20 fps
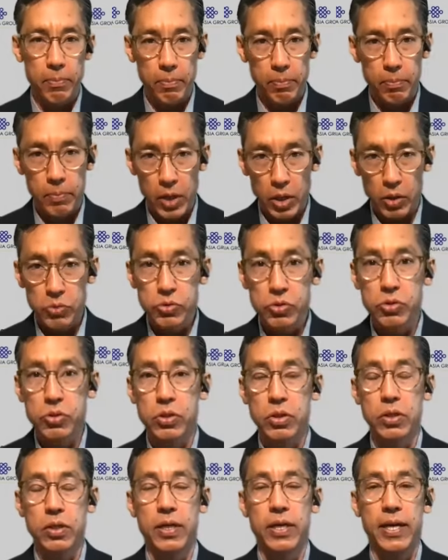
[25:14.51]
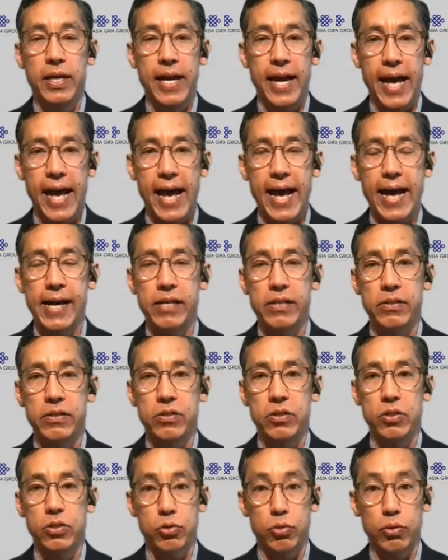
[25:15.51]
most
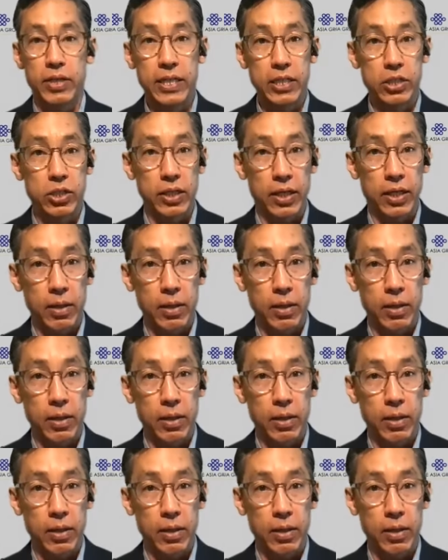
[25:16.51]
as strategic